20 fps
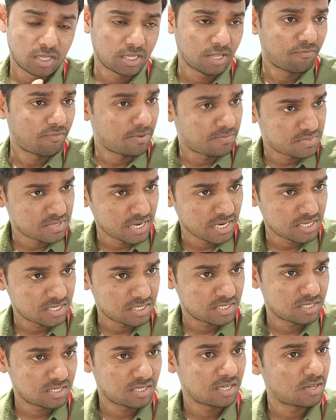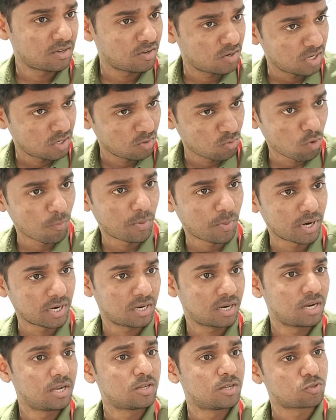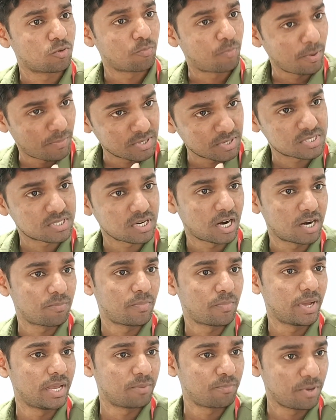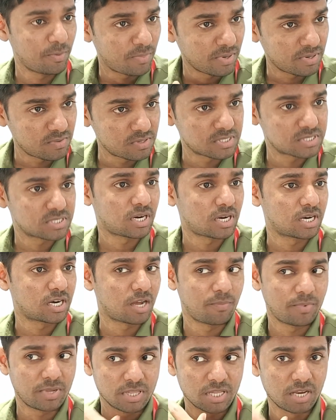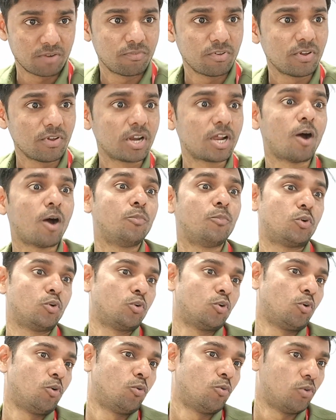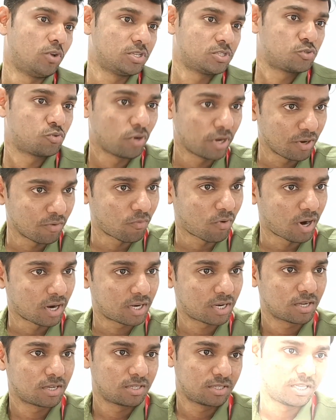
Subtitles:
the websites no open, so people start buying. People will start coming. Then we will come to know who is doing what.